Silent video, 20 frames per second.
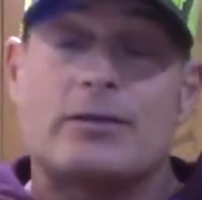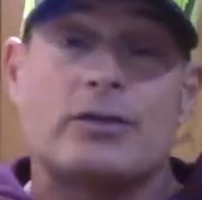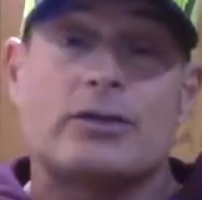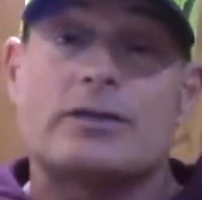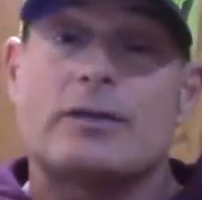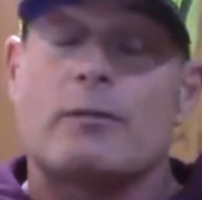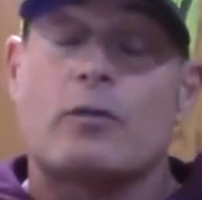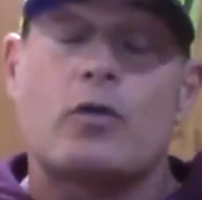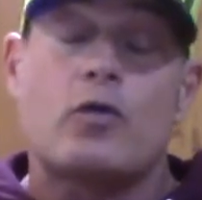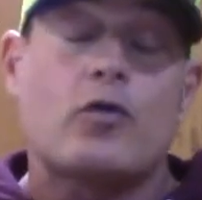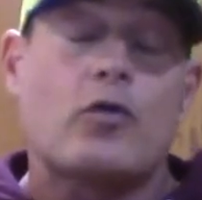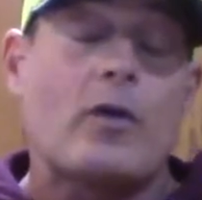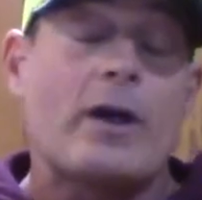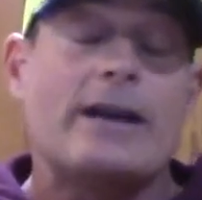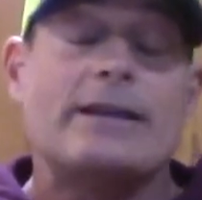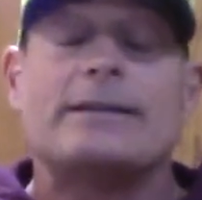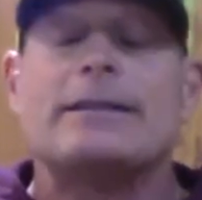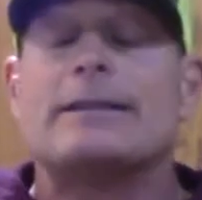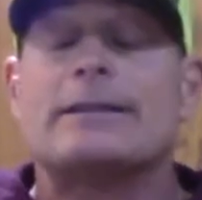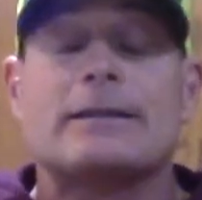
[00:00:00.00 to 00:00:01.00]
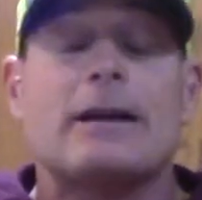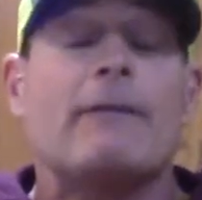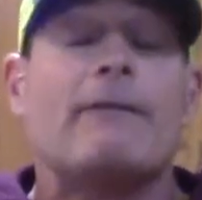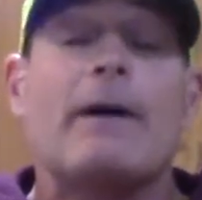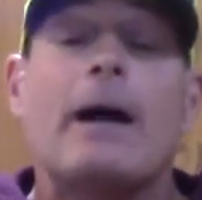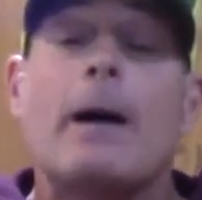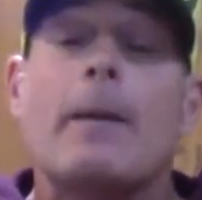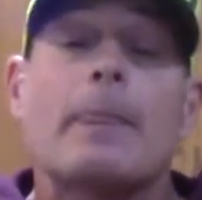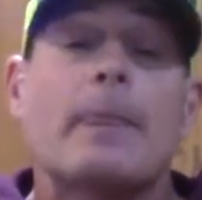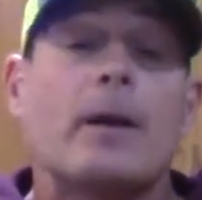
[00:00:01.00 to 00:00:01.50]
There's some crazy stuff
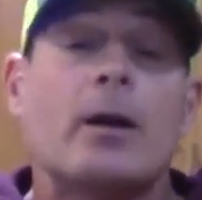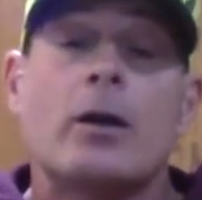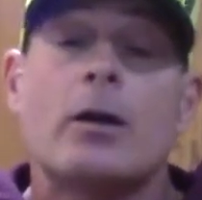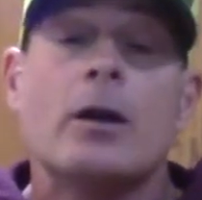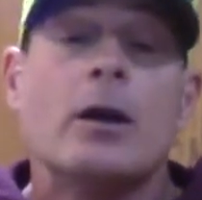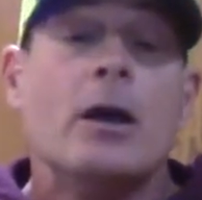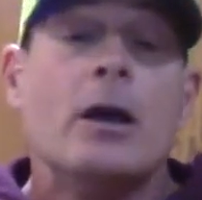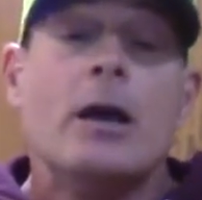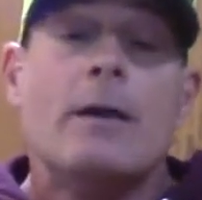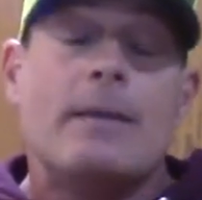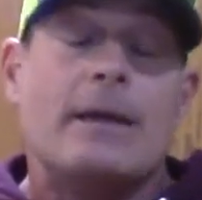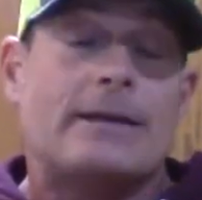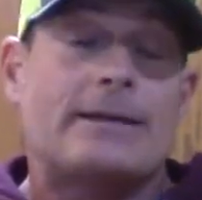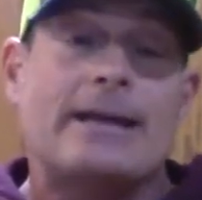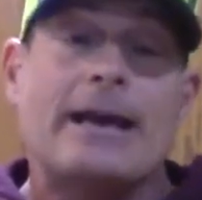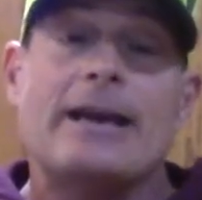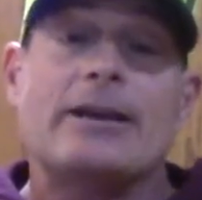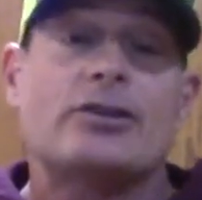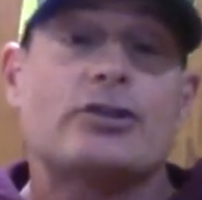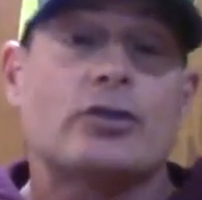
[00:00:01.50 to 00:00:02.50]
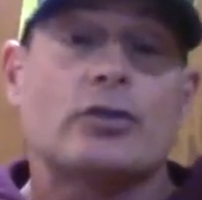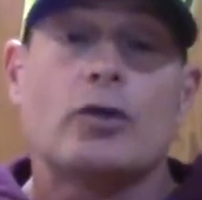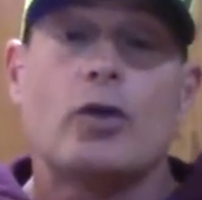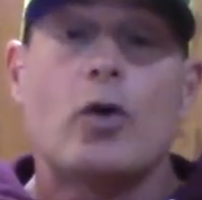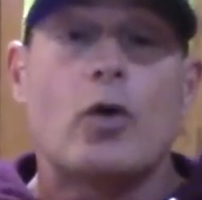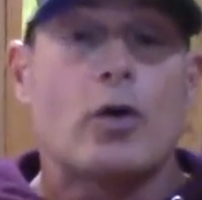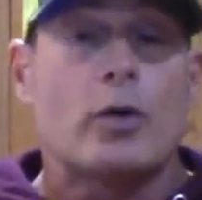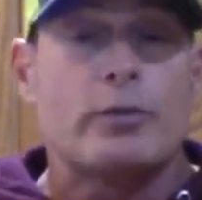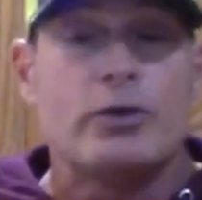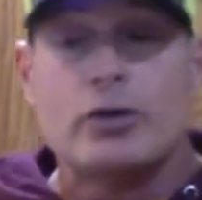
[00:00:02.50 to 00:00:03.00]
out there that takes your
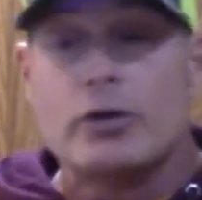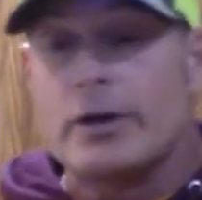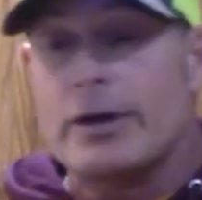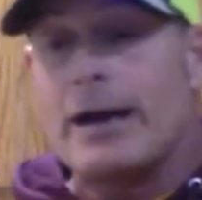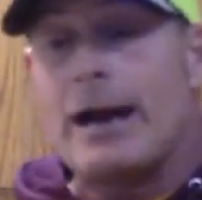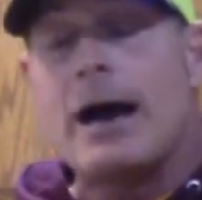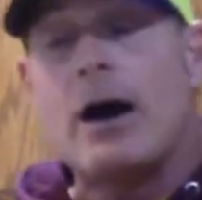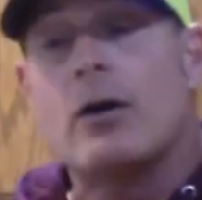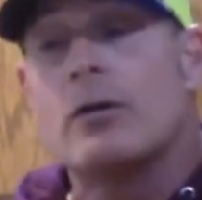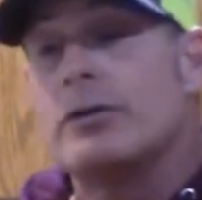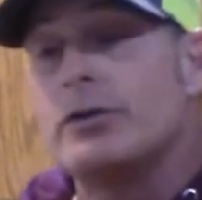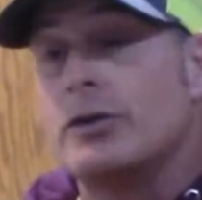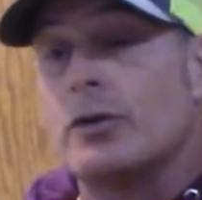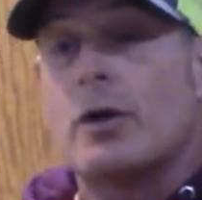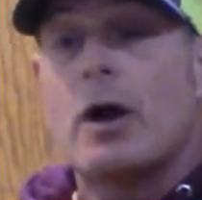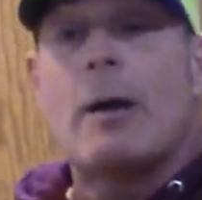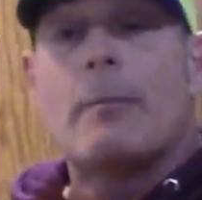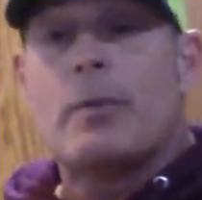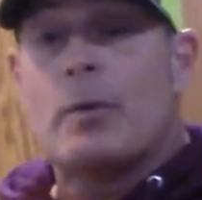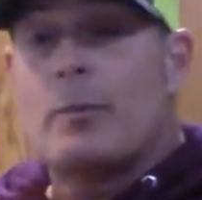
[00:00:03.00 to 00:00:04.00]
lower unit out, your upper